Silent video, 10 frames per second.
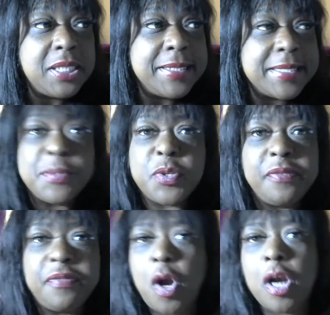some sort
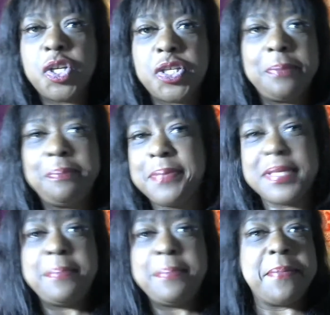of hardship,
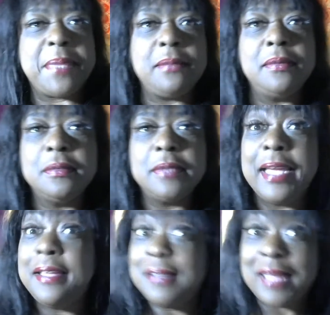something.
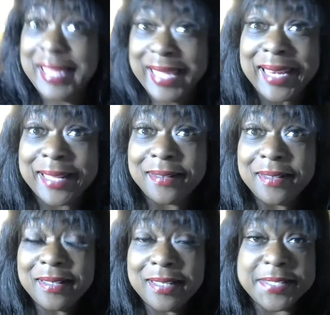And I get it.
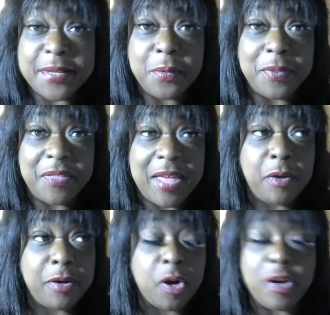So
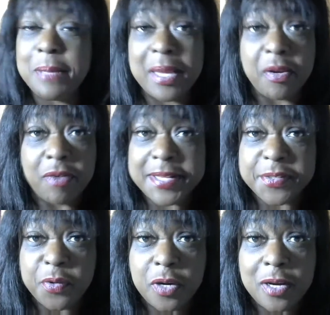without hurting my credit
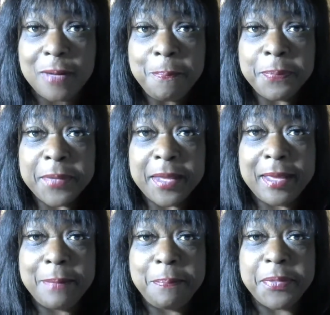score,
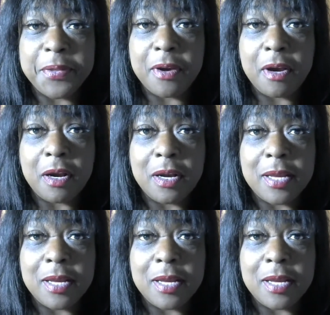there are